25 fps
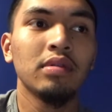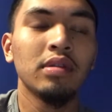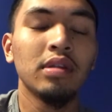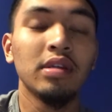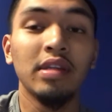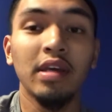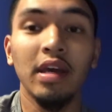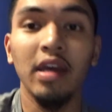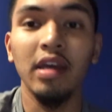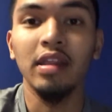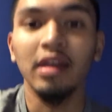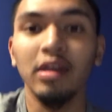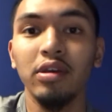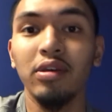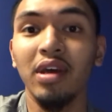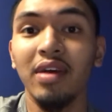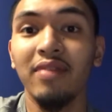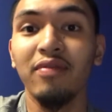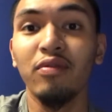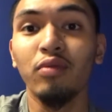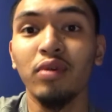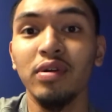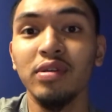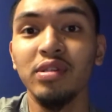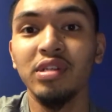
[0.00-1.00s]
the day that you
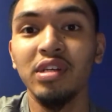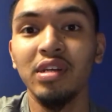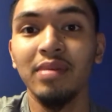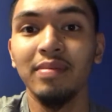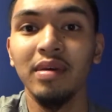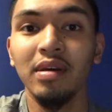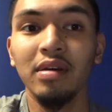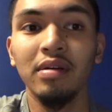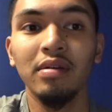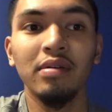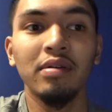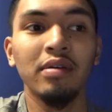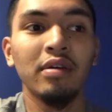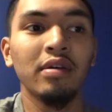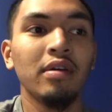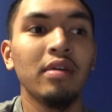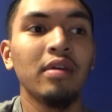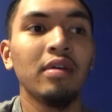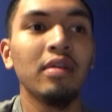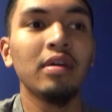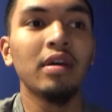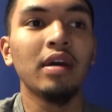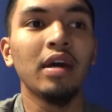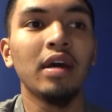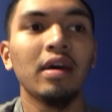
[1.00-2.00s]
have one cheat meal,
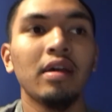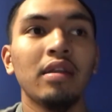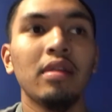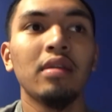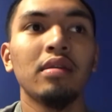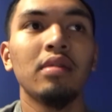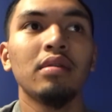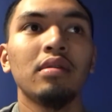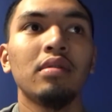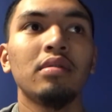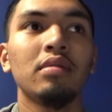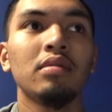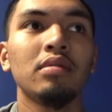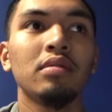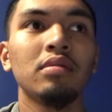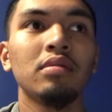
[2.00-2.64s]
and